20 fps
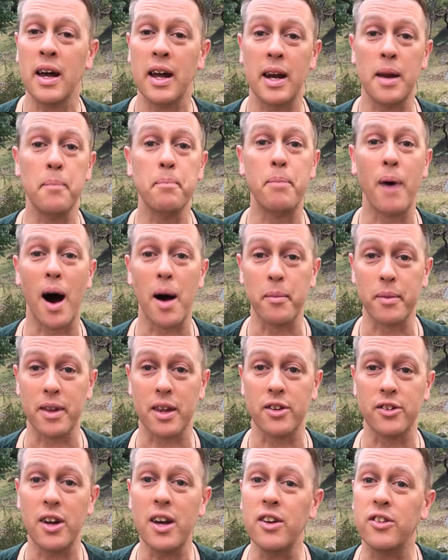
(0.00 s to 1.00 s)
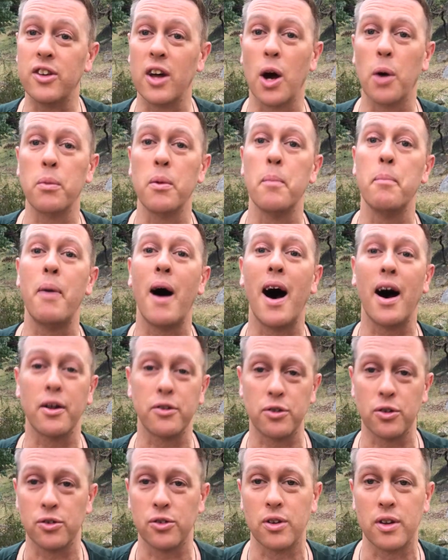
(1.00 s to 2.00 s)
in embalming the dead to help them
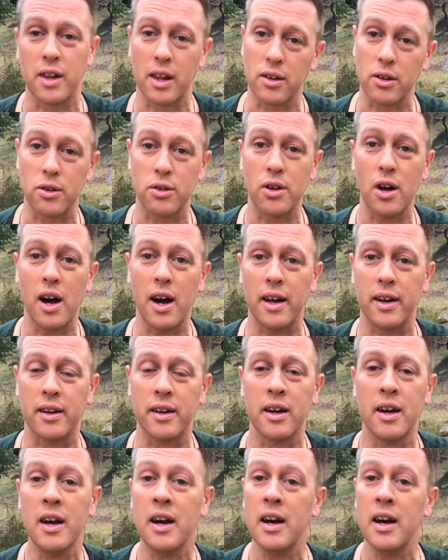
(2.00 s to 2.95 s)
pass on to the other side.